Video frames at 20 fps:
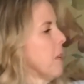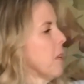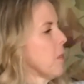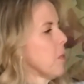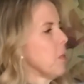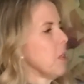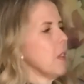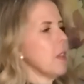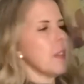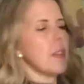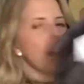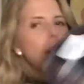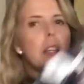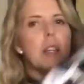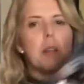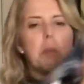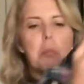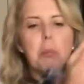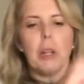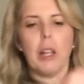This one's
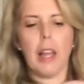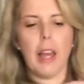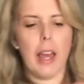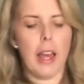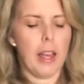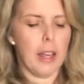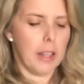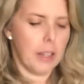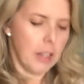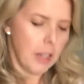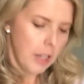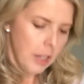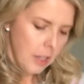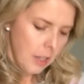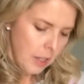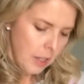plaid.